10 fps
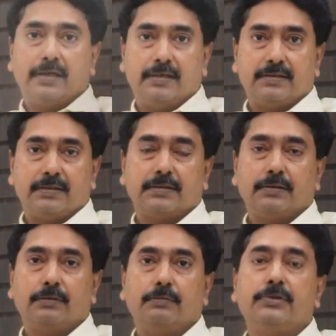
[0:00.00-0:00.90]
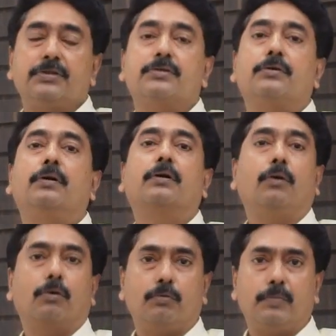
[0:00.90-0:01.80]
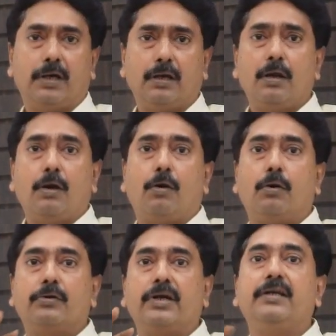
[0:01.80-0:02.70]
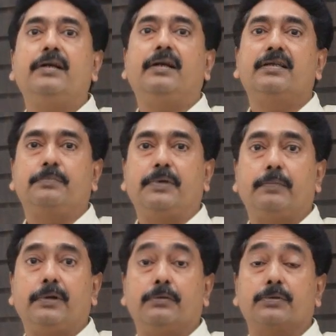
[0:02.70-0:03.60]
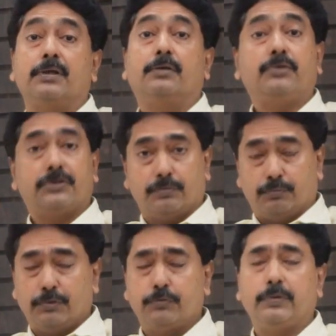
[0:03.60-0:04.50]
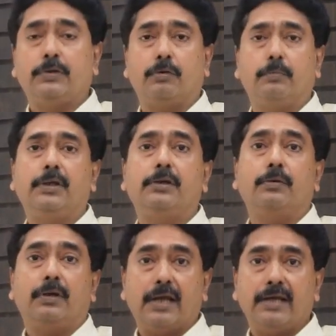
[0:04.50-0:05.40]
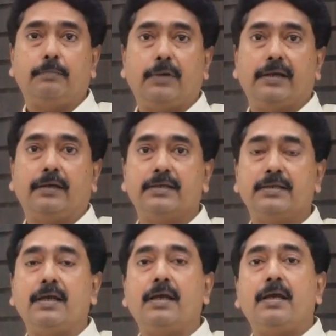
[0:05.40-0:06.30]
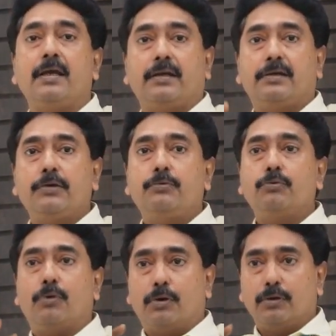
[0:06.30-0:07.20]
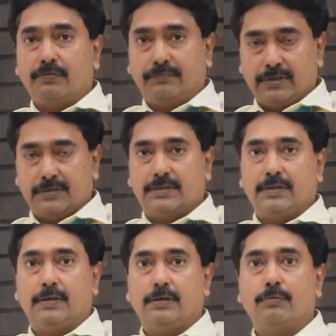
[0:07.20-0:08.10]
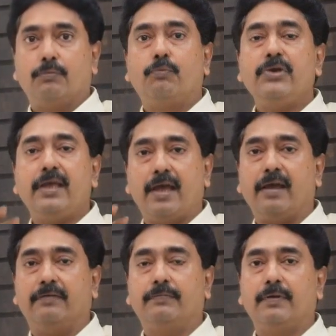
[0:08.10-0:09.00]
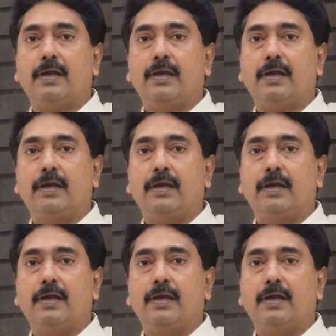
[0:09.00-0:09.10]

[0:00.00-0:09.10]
eye disease which is called glaucoma or retinitis pigmentosa, which we normally call night blindness. Due to all of these, we have